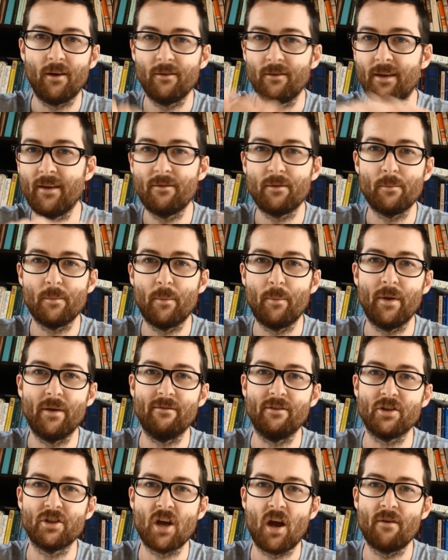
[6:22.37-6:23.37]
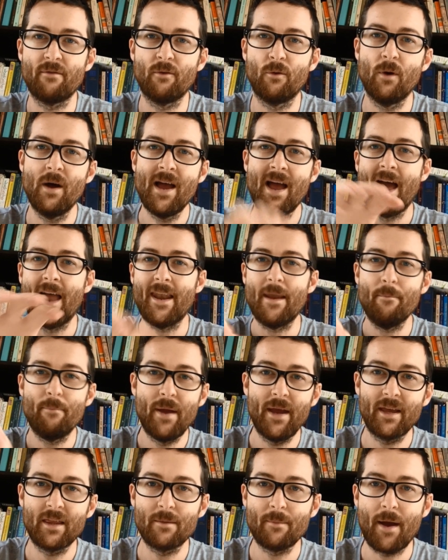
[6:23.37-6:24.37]
give them a bit of a shuffle, and then
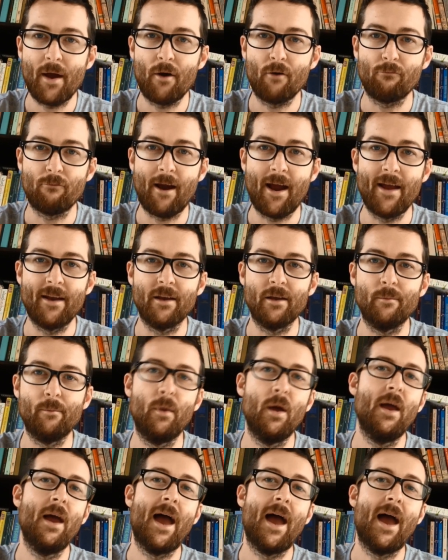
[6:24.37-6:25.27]
pick them out at random,